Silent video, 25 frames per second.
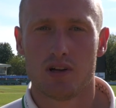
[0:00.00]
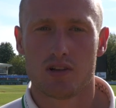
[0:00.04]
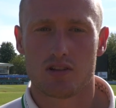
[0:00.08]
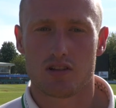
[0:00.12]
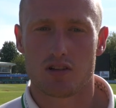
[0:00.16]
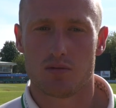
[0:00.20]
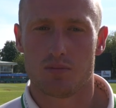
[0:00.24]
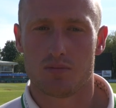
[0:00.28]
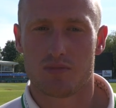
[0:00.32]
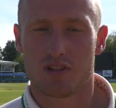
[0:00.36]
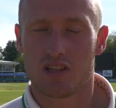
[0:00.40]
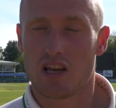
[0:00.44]

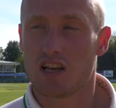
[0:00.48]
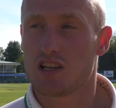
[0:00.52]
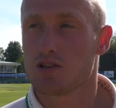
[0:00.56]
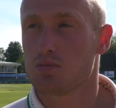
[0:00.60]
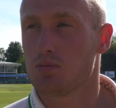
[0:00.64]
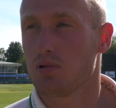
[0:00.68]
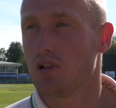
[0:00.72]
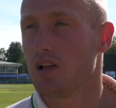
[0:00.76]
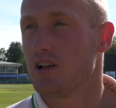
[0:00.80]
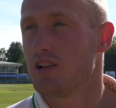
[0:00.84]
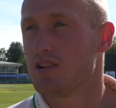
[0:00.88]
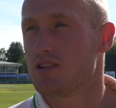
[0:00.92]
Some
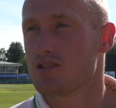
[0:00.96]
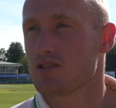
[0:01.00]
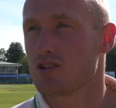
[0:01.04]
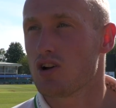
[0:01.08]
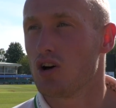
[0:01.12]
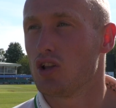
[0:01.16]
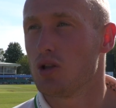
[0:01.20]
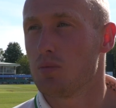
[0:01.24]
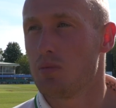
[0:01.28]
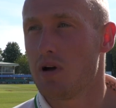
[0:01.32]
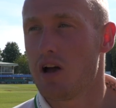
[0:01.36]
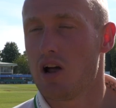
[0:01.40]
test players
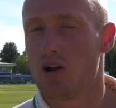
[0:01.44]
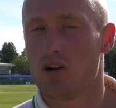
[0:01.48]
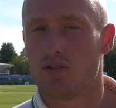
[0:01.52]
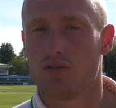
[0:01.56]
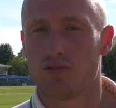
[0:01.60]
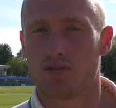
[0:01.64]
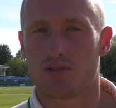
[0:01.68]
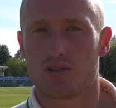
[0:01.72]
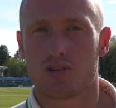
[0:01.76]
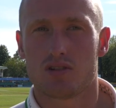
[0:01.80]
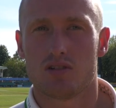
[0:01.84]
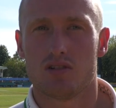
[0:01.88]
got the better
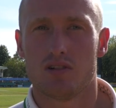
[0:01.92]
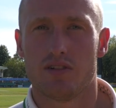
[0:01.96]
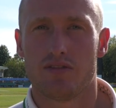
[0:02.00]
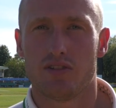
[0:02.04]
of us.